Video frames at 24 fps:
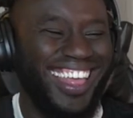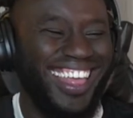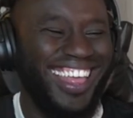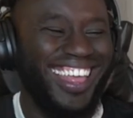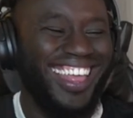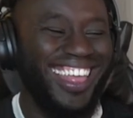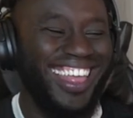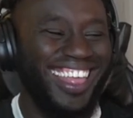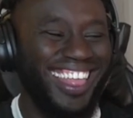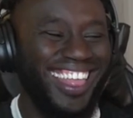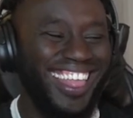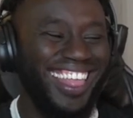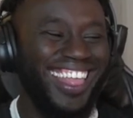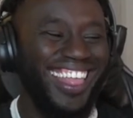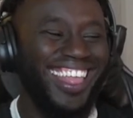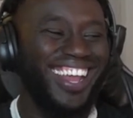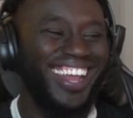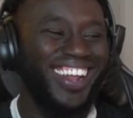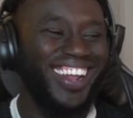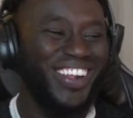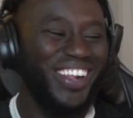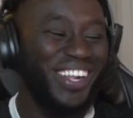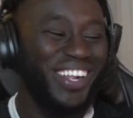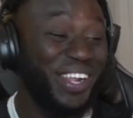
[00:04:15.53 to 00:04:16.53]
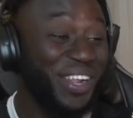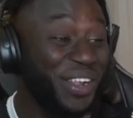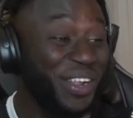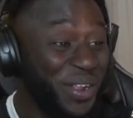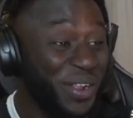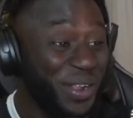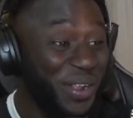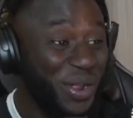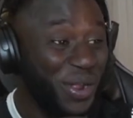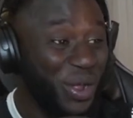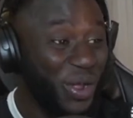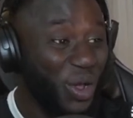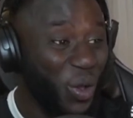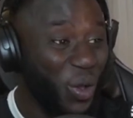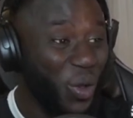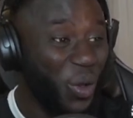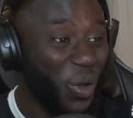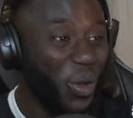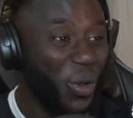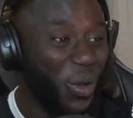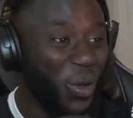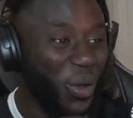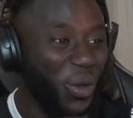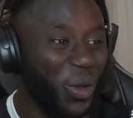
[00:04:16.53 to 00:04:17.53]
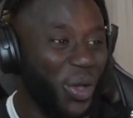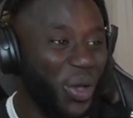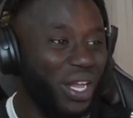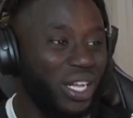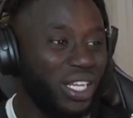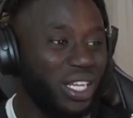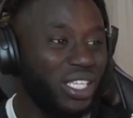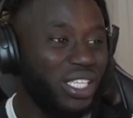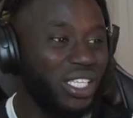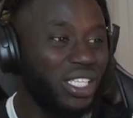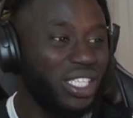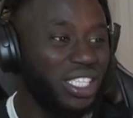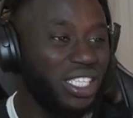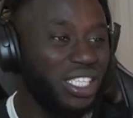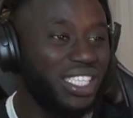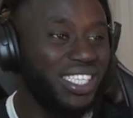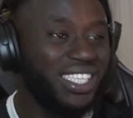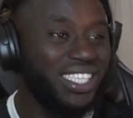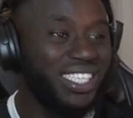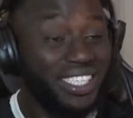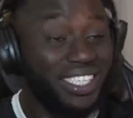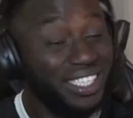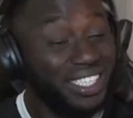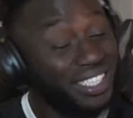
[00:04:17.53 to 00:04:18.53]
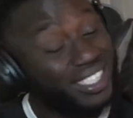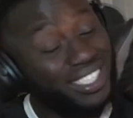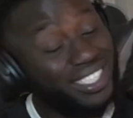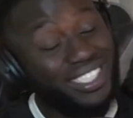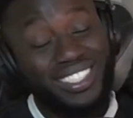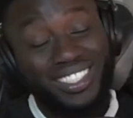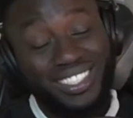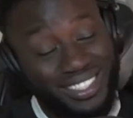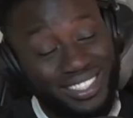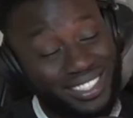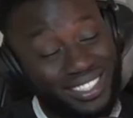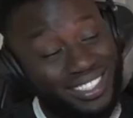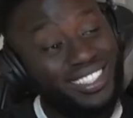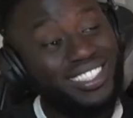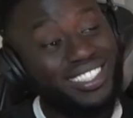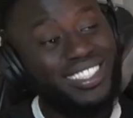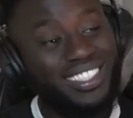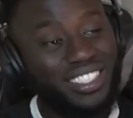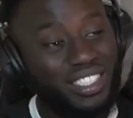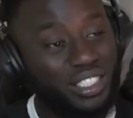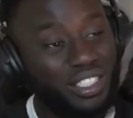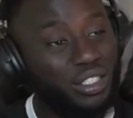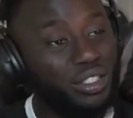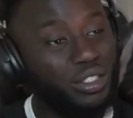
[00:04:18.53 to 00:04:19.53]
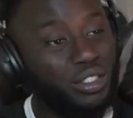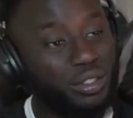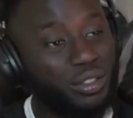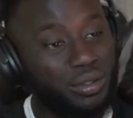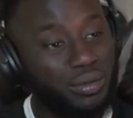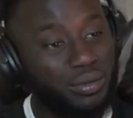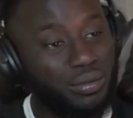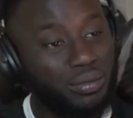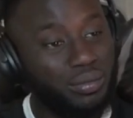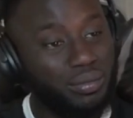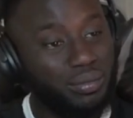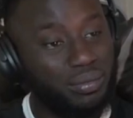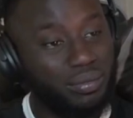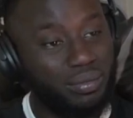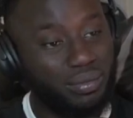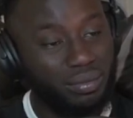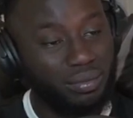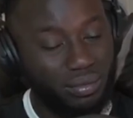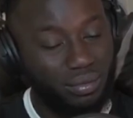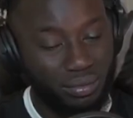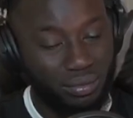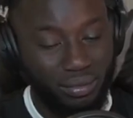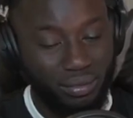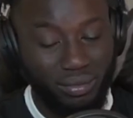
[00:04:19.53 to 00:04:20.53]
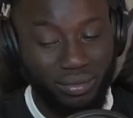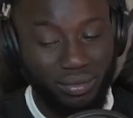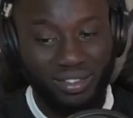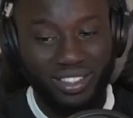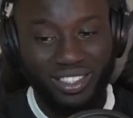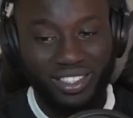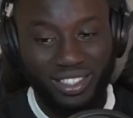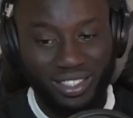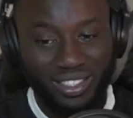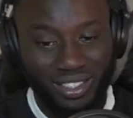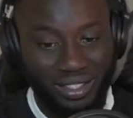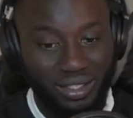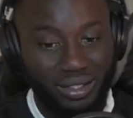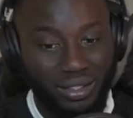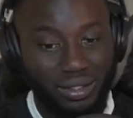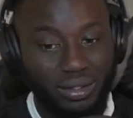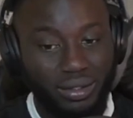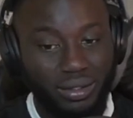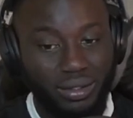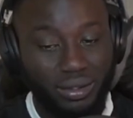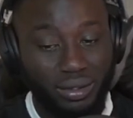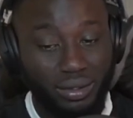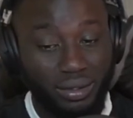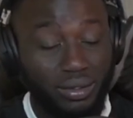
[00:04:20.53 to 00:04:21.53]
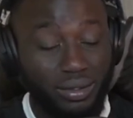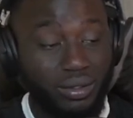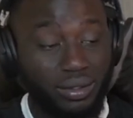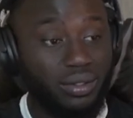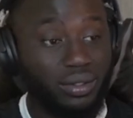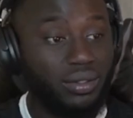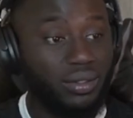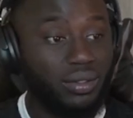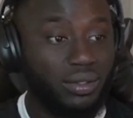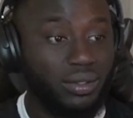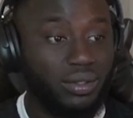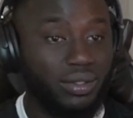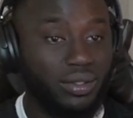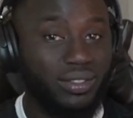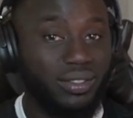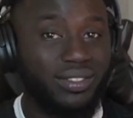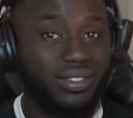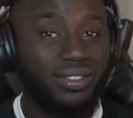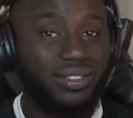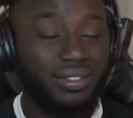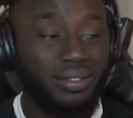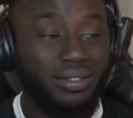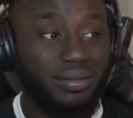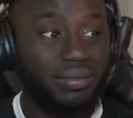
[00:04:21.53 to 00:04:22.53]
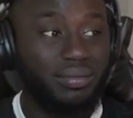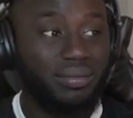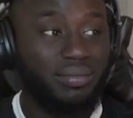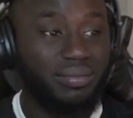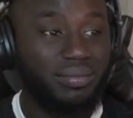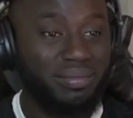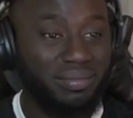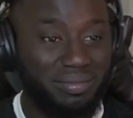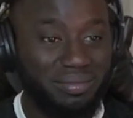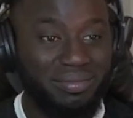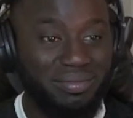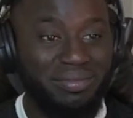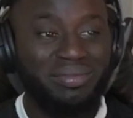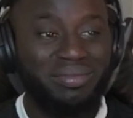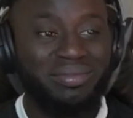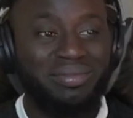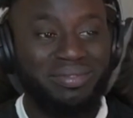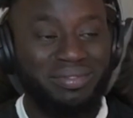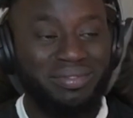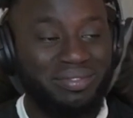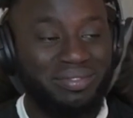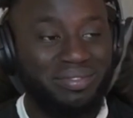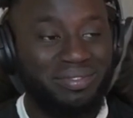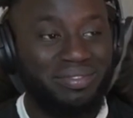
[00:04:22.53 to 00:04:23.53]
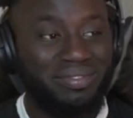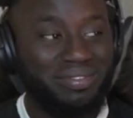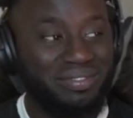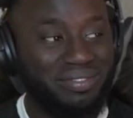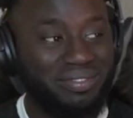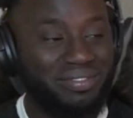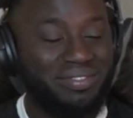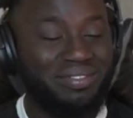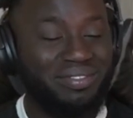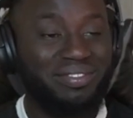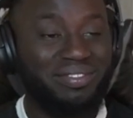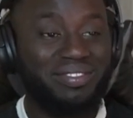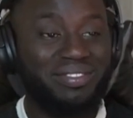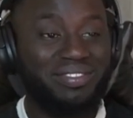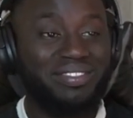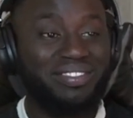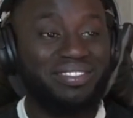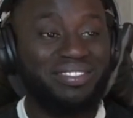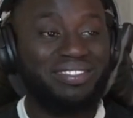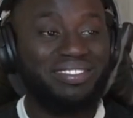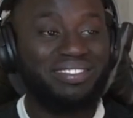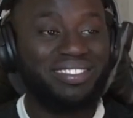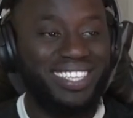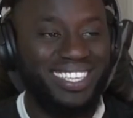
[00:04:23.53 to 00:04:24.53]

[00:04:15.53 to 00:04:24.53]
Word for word: Yeah. No, no, no. And then in the end, you come back and you fucking yell at guys. Like, and it's like,